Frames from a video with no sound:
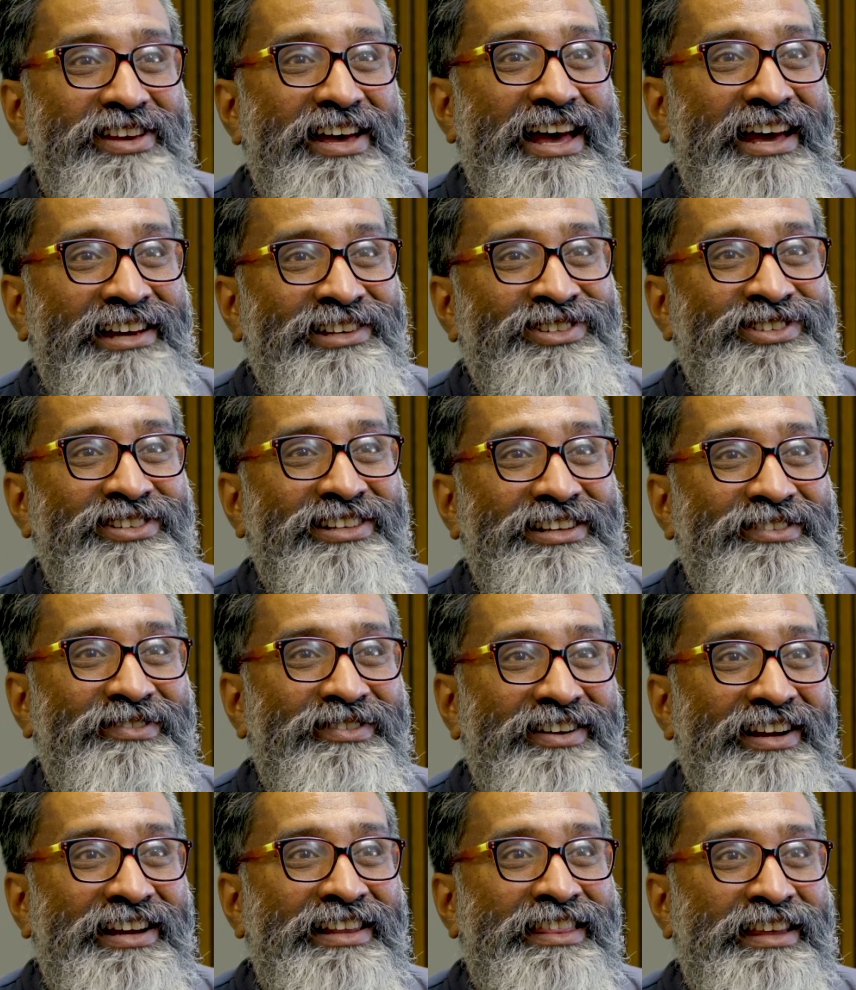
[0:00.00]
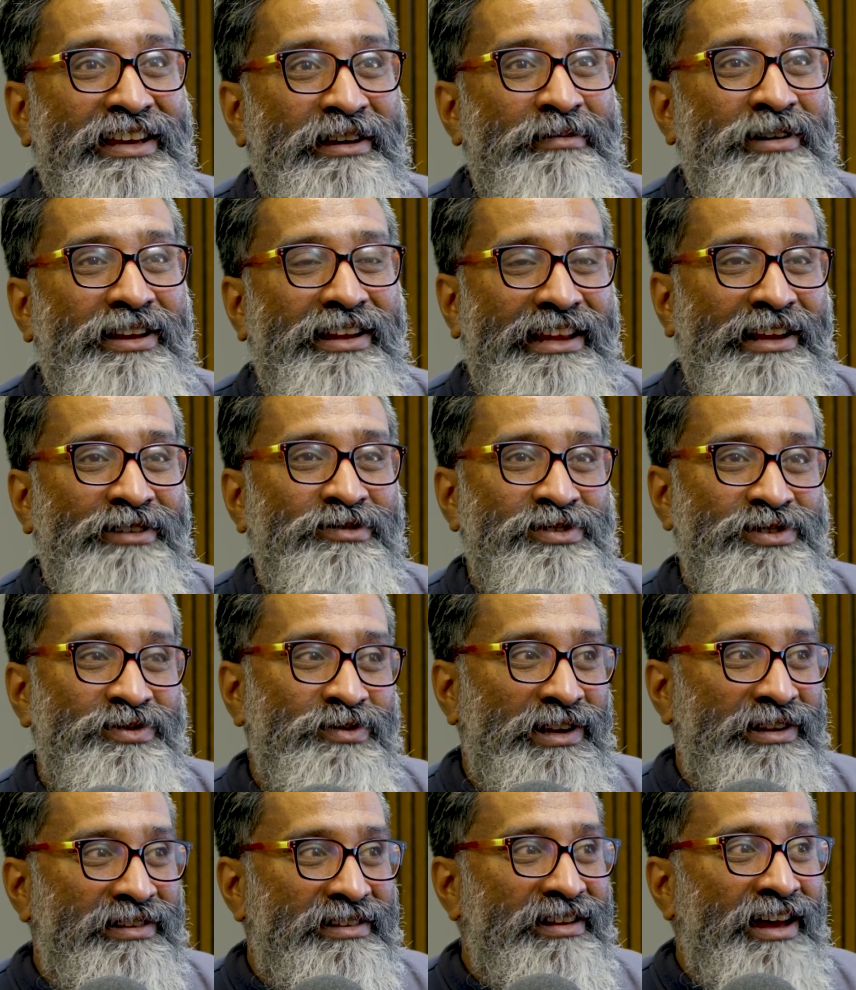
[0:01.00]
actually, if you really think about it, that was
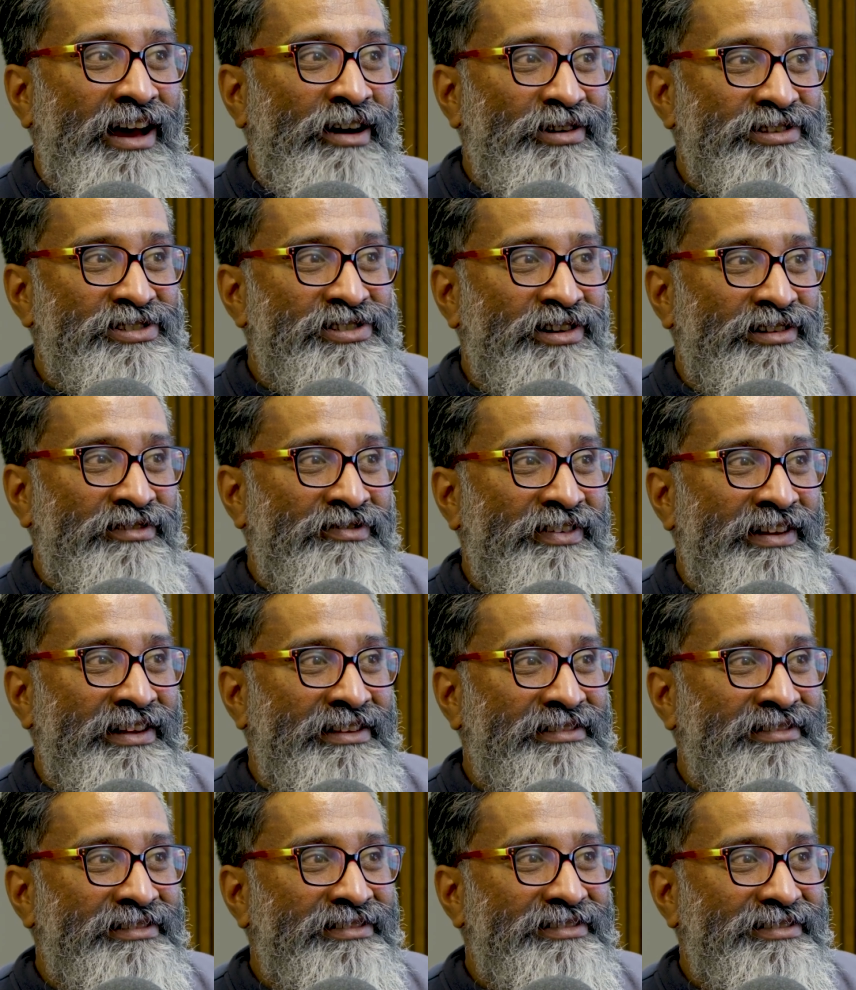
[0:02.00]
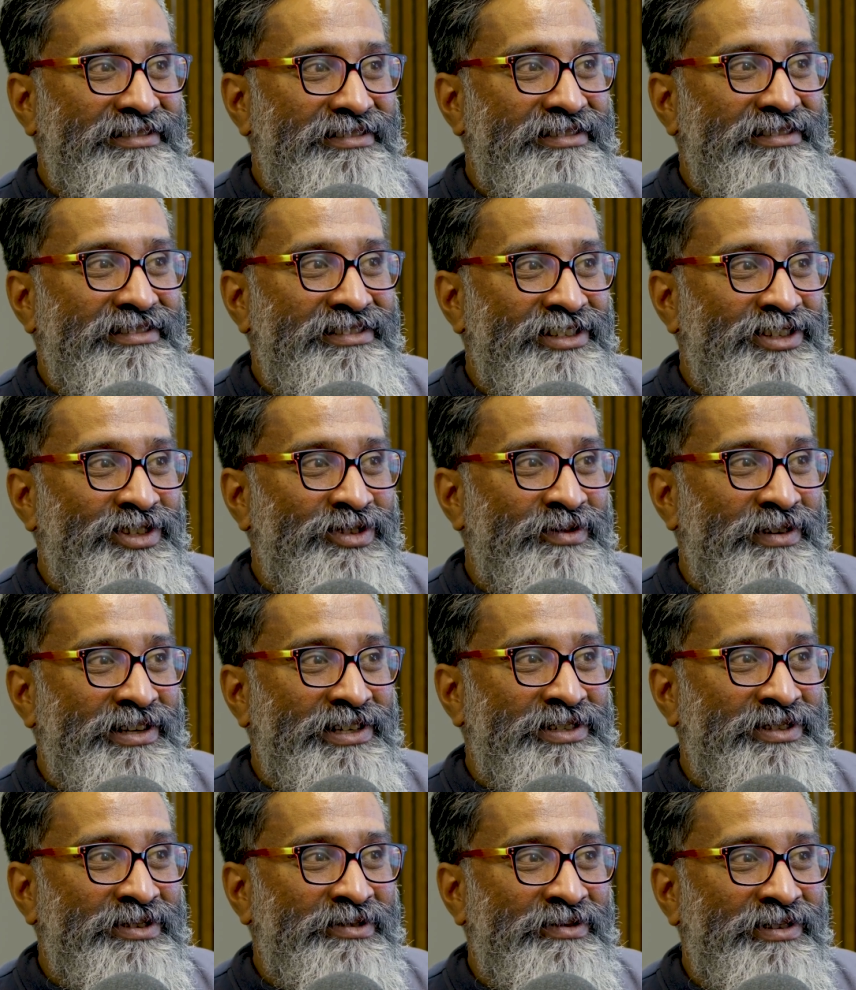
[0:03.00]
what our Stokvel
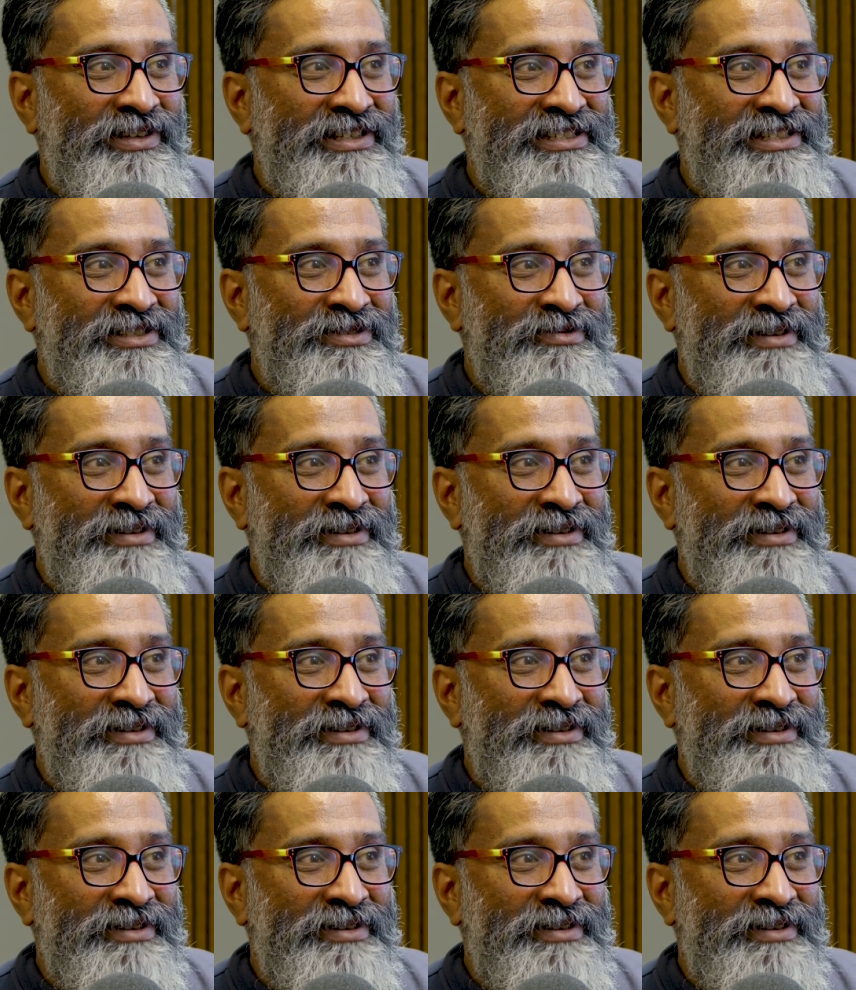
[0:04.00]
situation was as well,